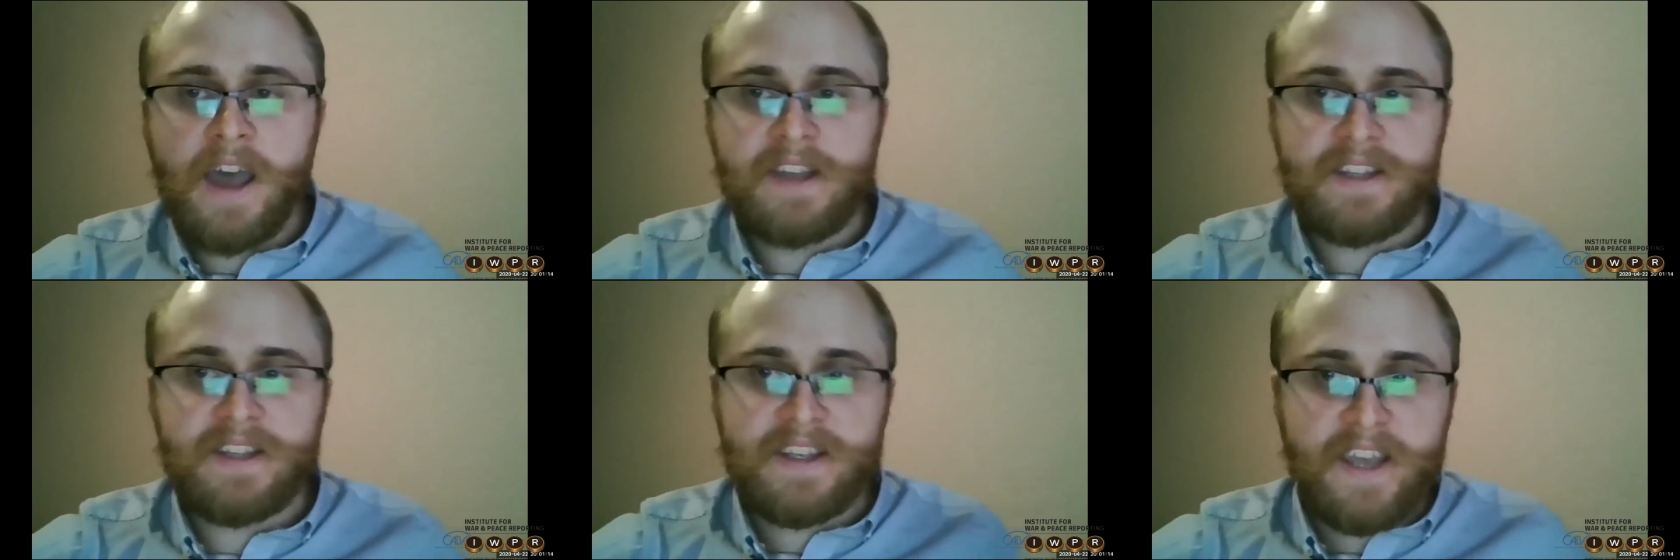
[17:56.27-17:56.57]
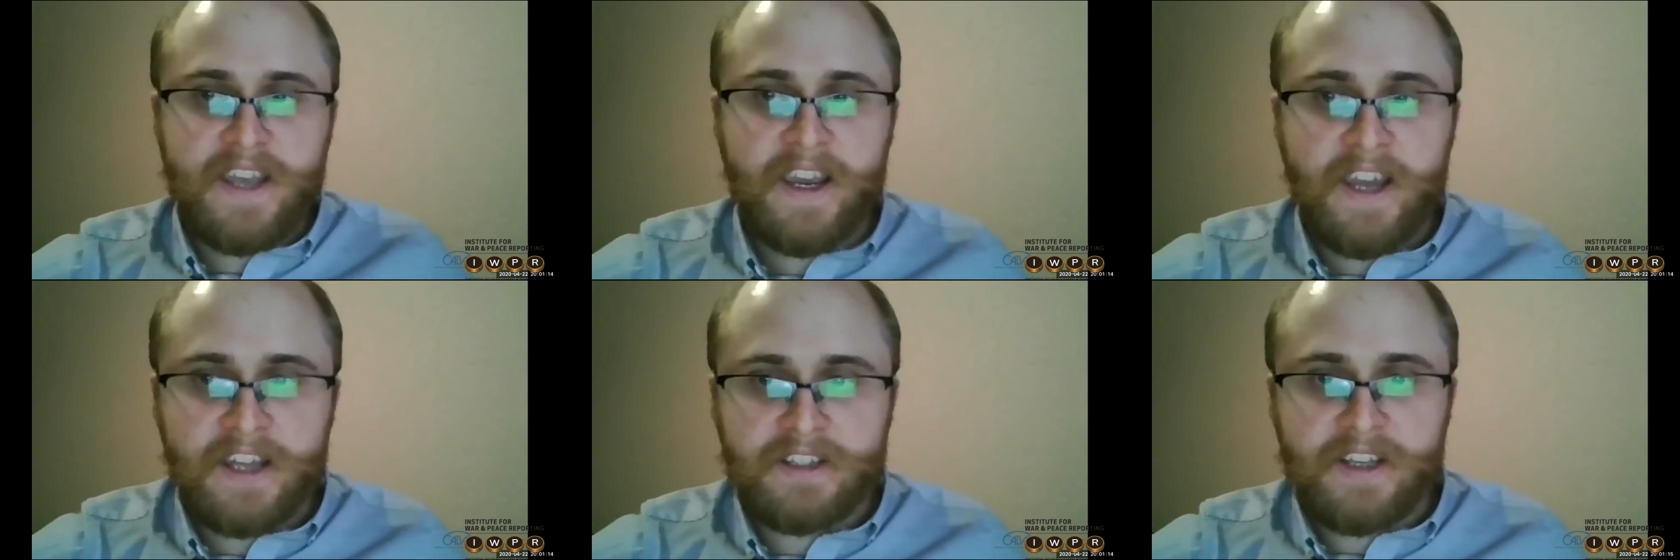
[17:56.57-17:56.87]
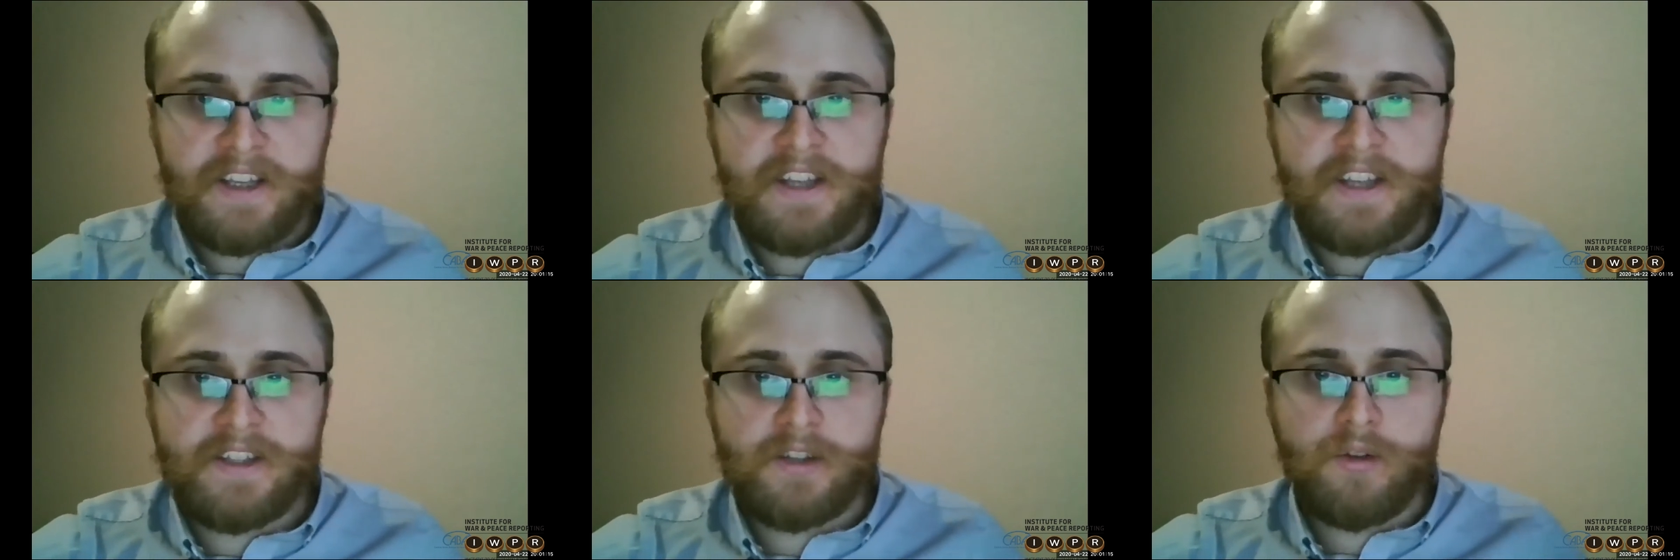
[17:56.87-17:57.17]
The second
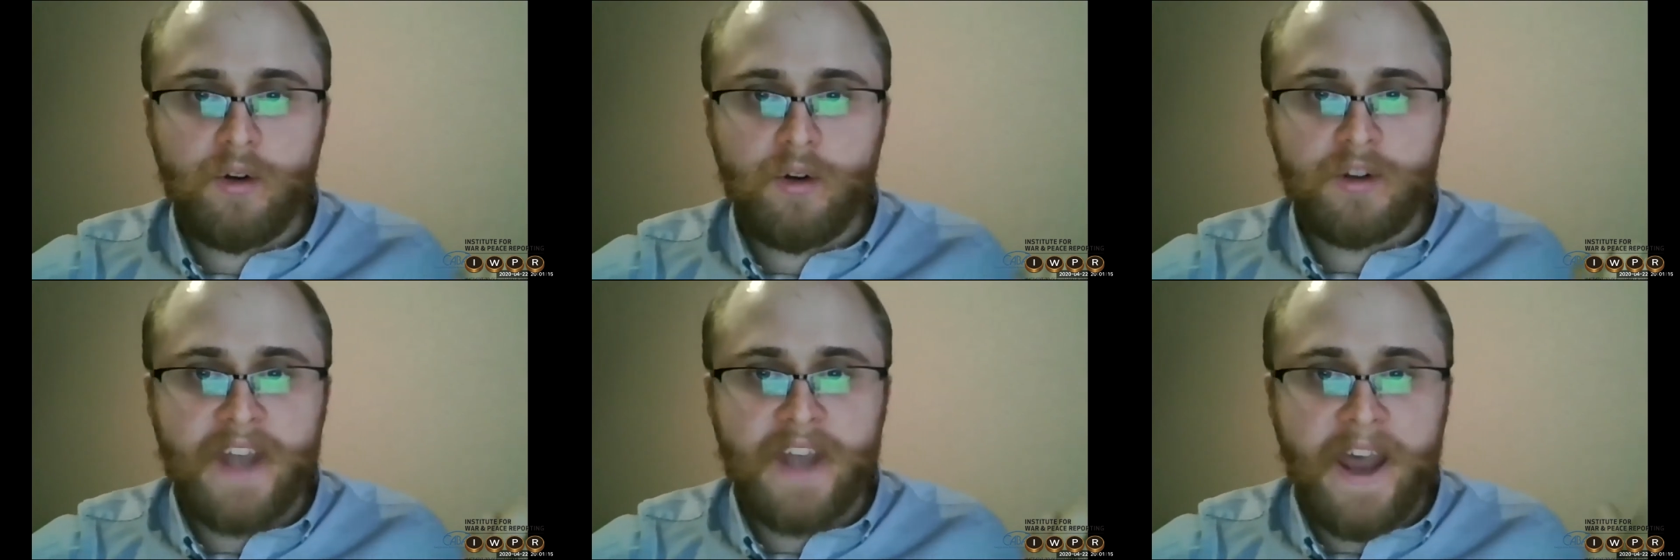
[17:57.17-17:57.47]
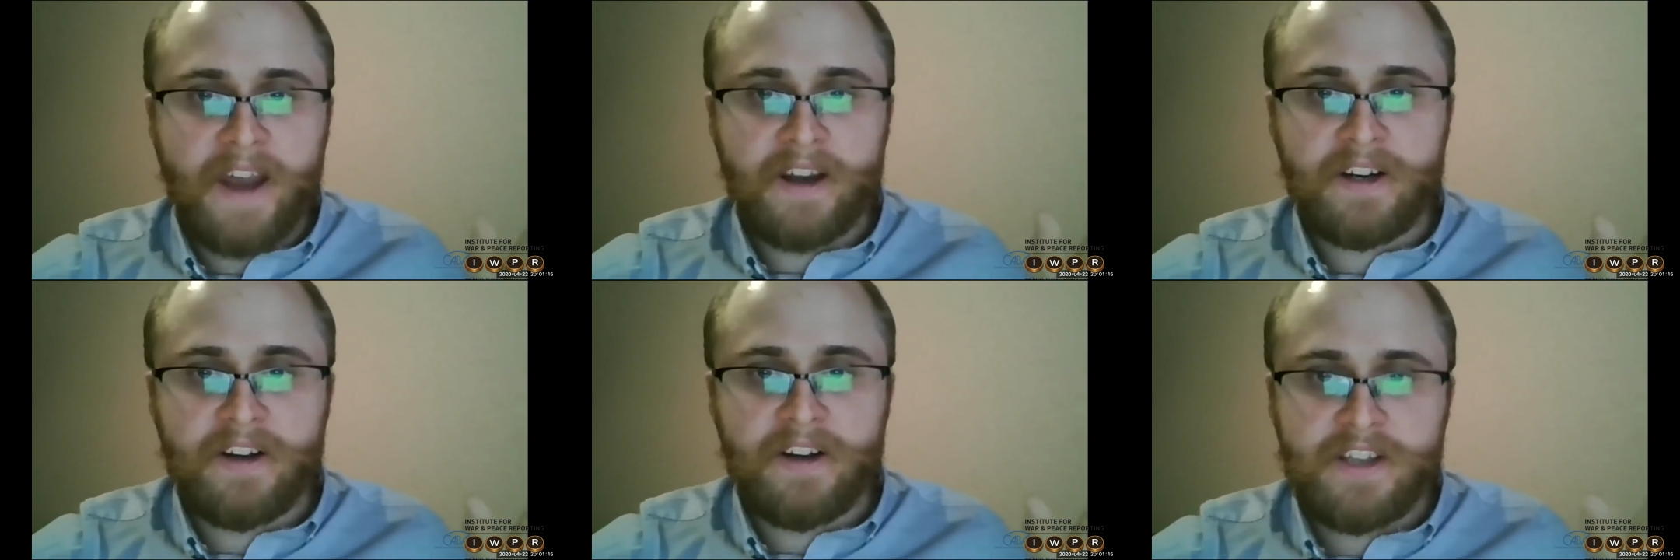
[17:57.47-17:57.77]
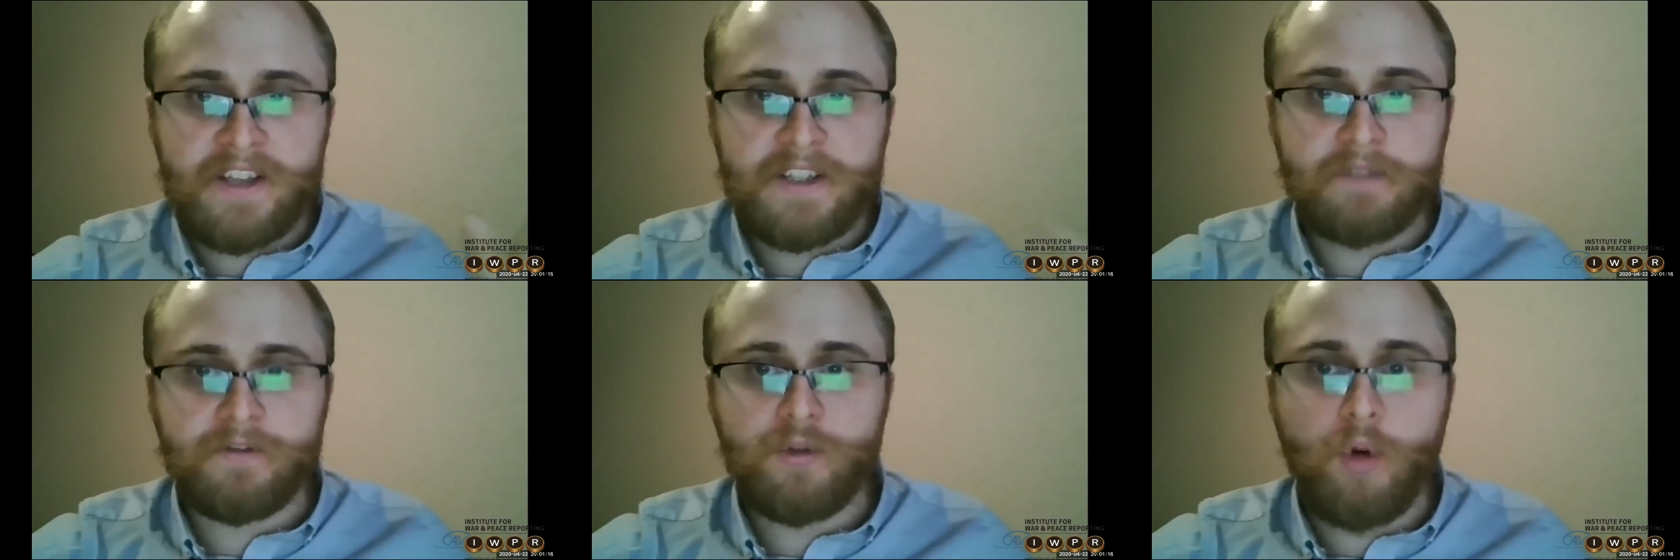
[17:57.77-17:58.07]
is not
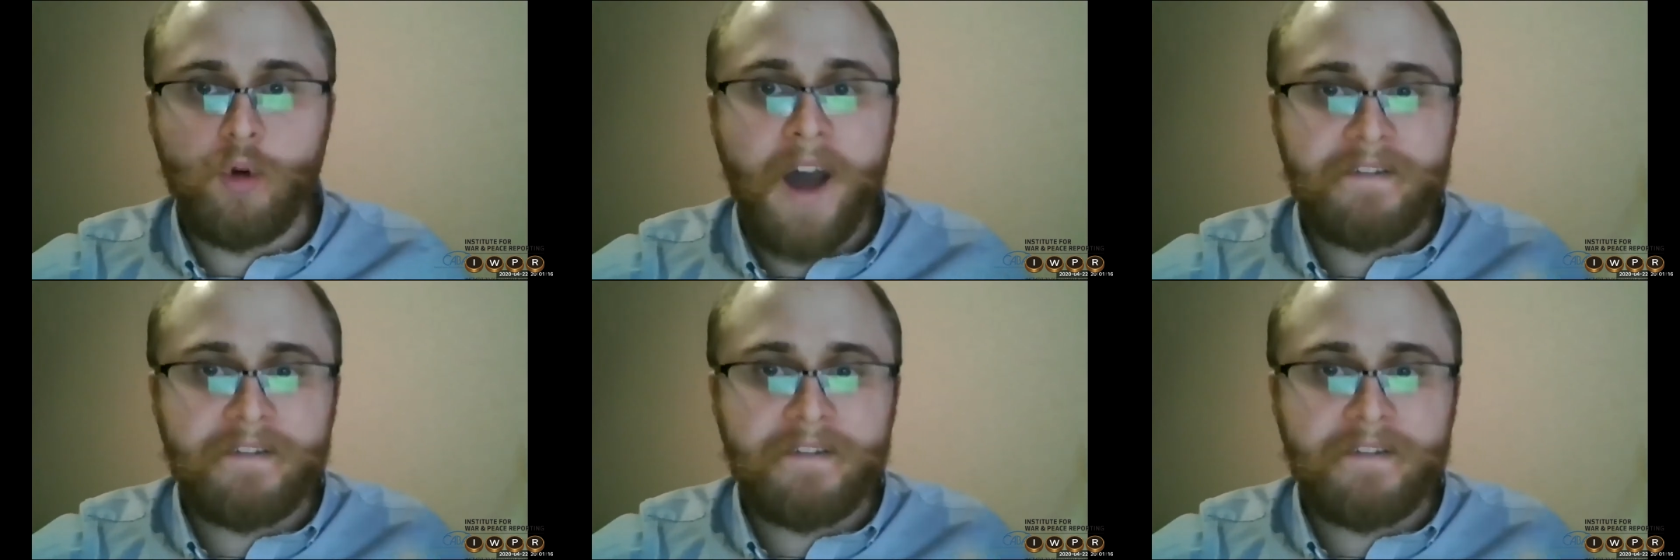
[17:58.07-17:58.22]
aggressive to